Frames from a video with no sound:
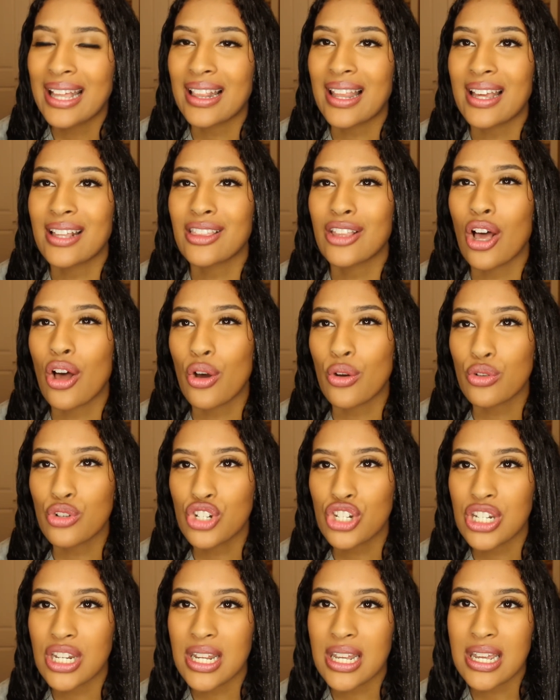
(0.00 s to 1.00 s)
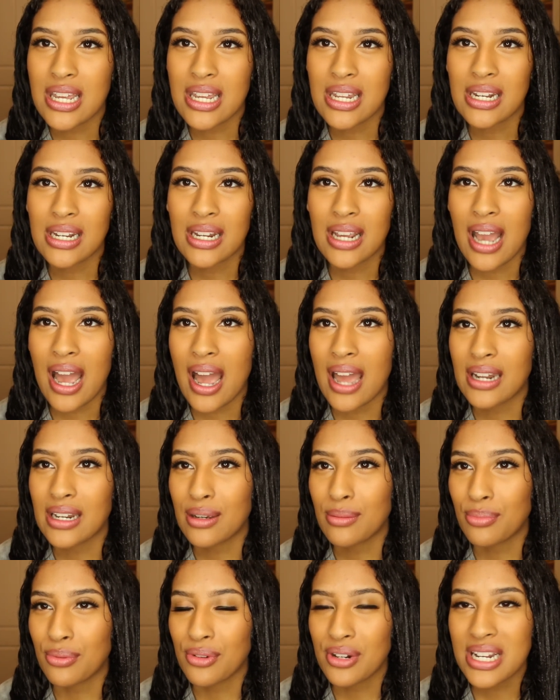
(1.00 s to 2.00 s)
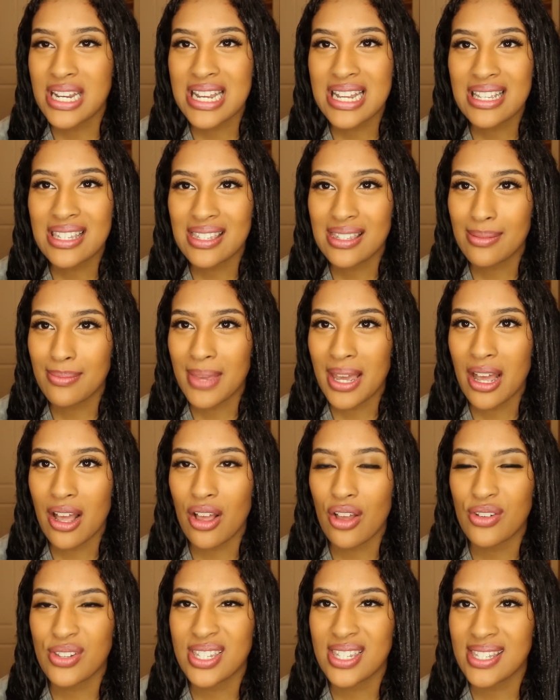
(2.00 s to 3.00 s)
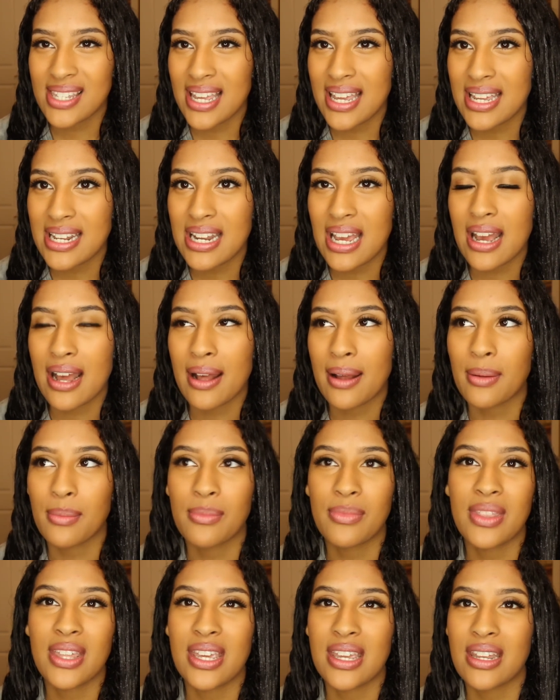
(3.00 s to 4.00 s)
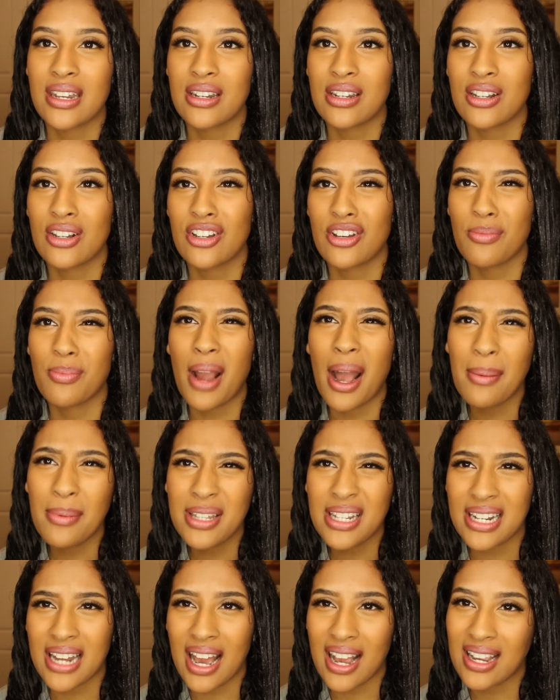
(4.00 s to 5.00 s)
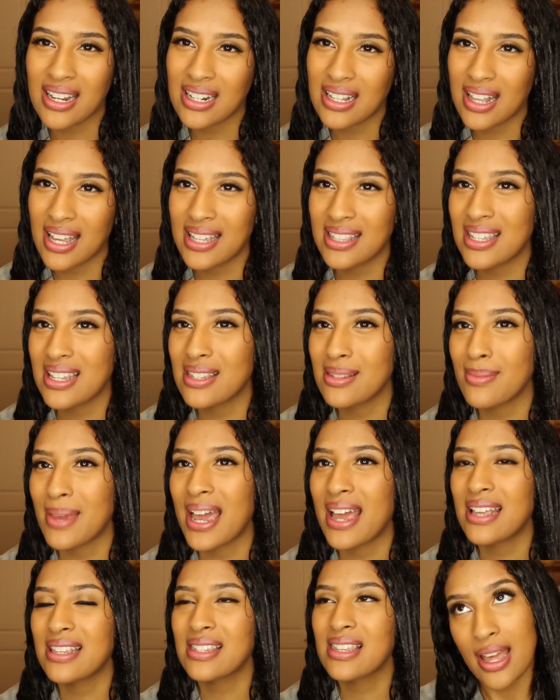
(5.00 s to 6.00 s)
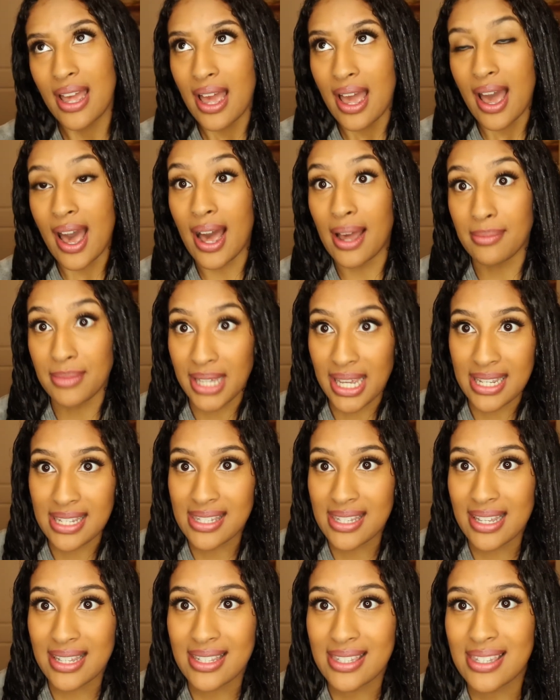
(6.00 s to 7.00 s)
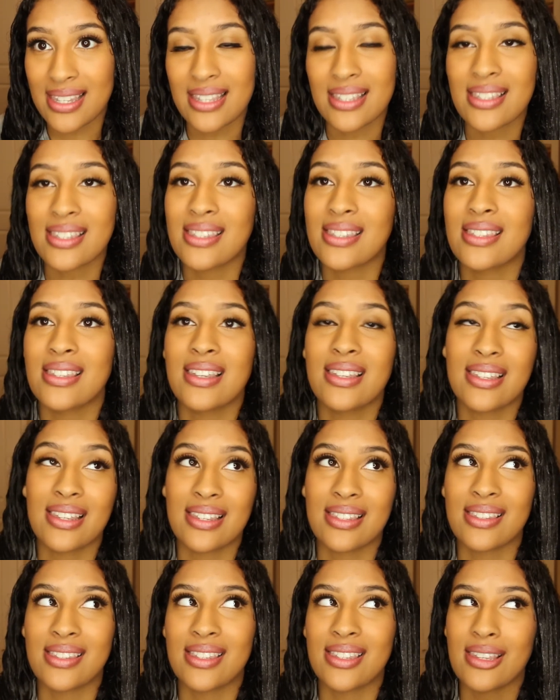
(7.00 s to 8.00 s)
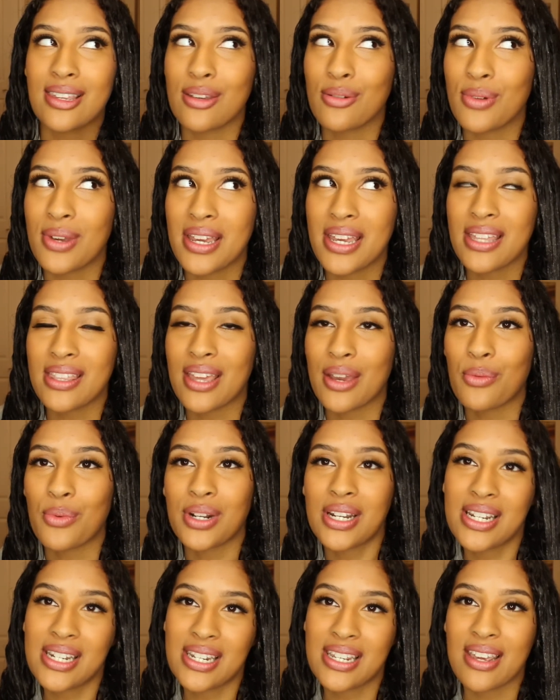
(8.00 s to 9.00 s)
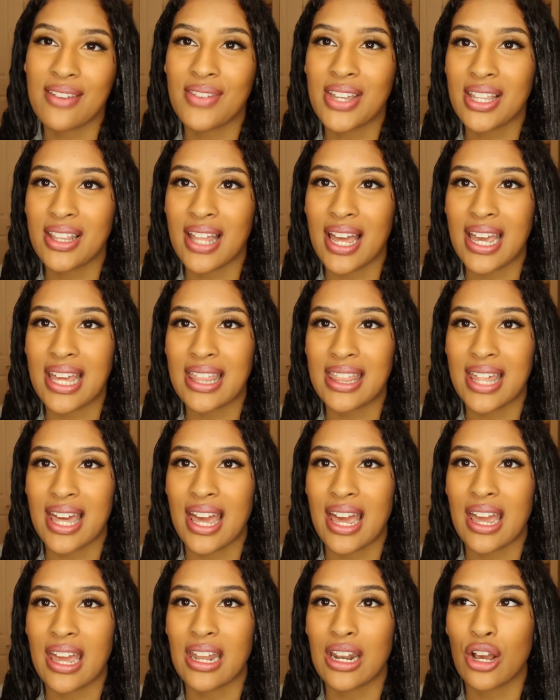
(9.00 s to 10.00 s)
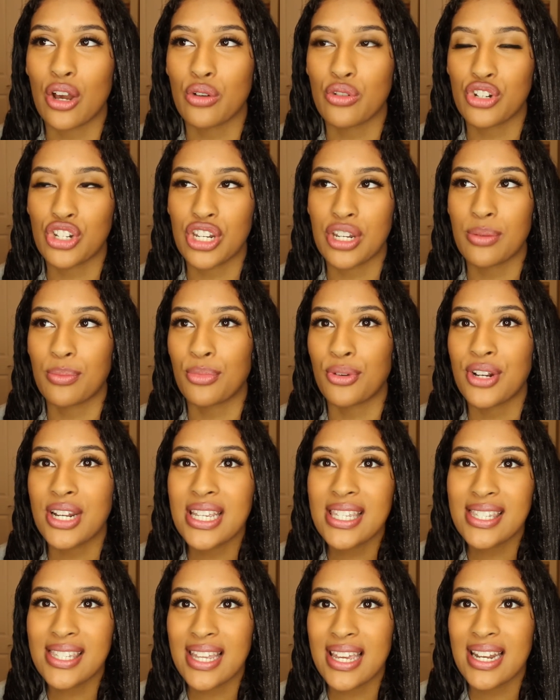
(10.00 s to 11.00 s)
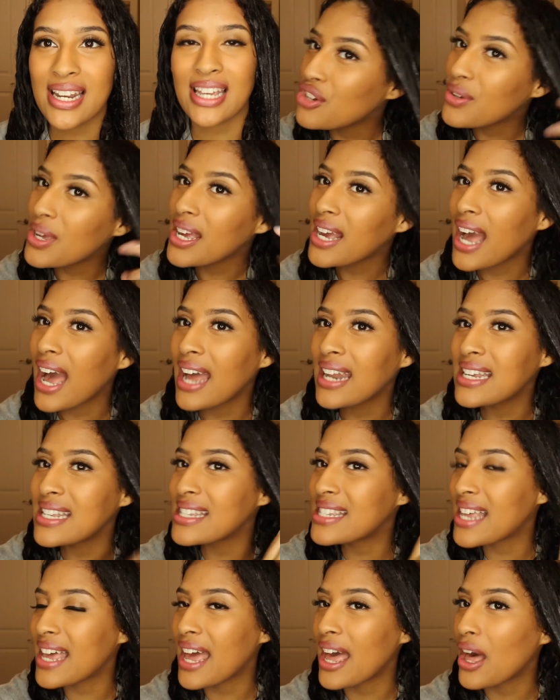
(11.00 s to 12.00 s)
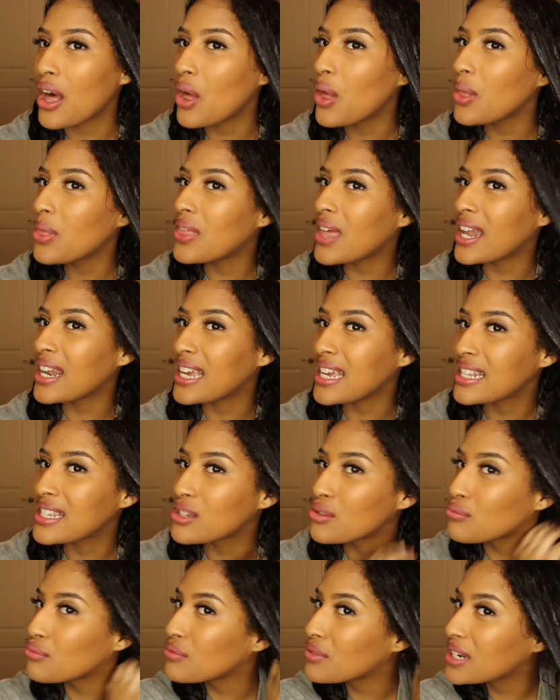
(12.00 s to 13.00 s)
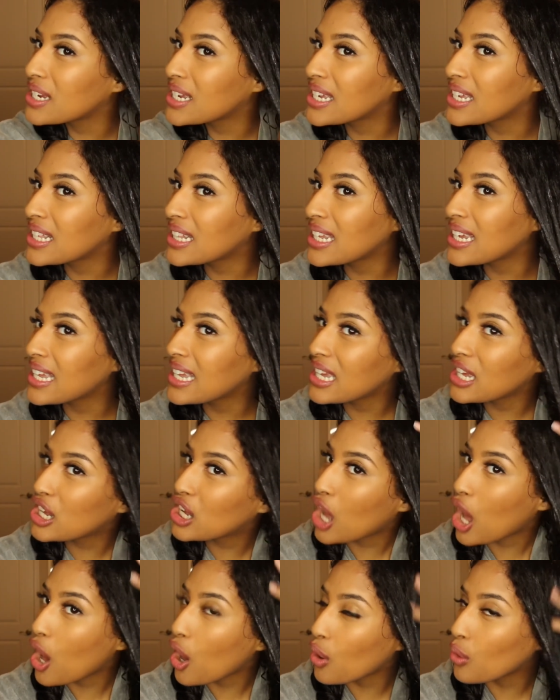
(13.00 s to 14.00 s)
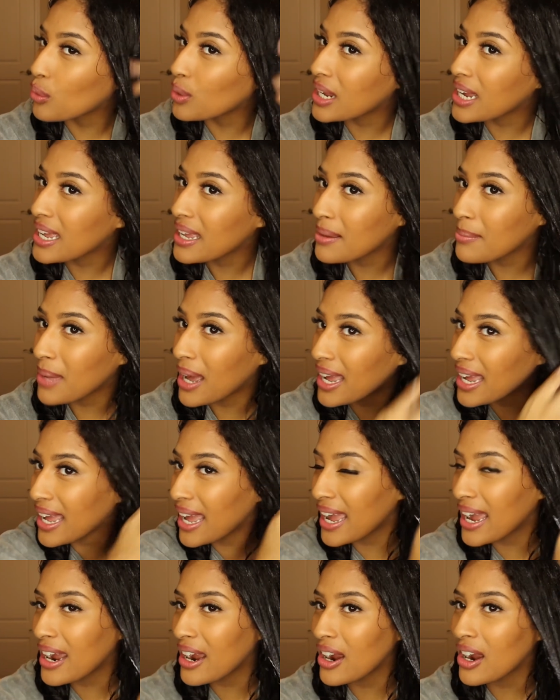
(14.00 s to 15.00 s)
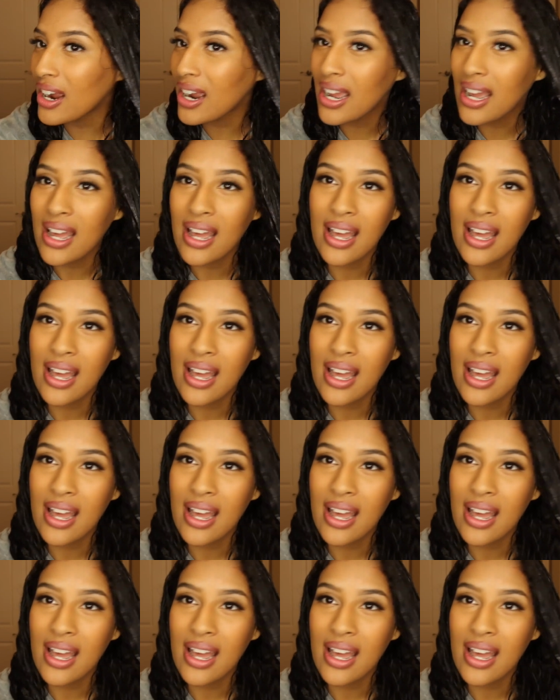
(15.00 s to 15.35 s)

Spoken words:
the ocean kind of breeze smell scent, then you're probably not gonna like this mask. I'm guessing since it's seaweed, they wanted to give it like that ocean breeze scent. And you can kind of tell that it's really coating my hair.